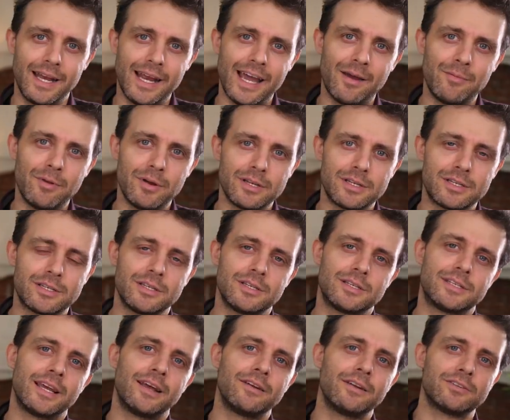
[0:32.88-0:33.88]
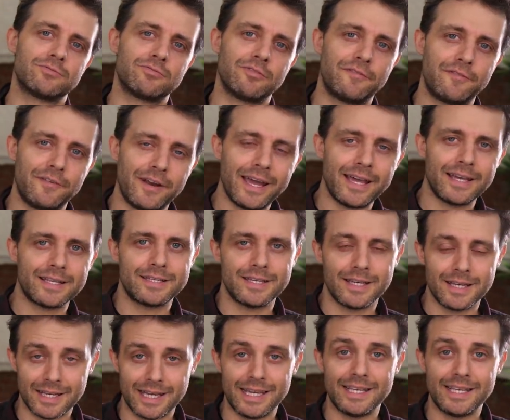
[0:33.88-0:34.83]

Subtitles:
and how much sound is reflected